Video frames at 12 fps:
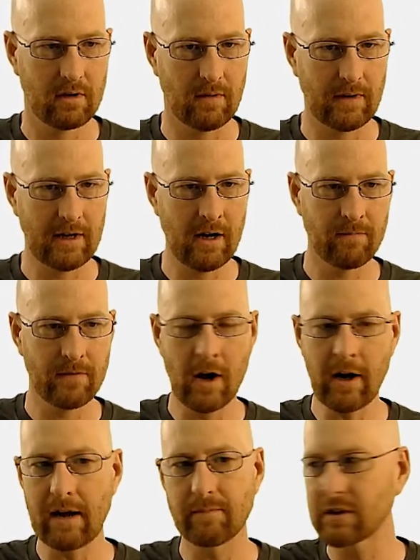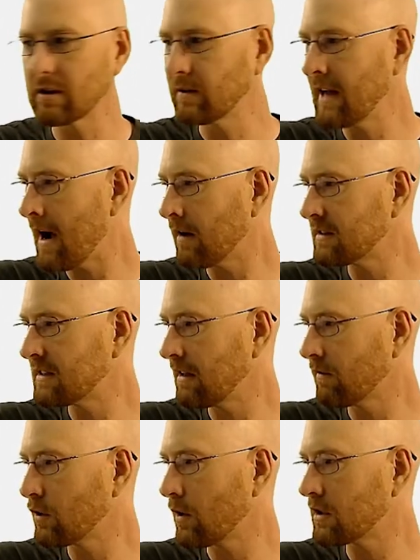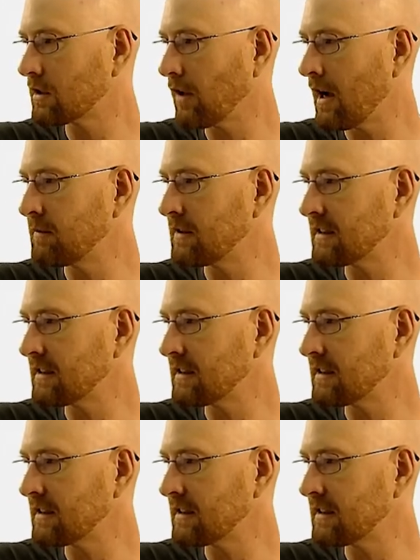There we go. Okay, so now let's head over to our Sublime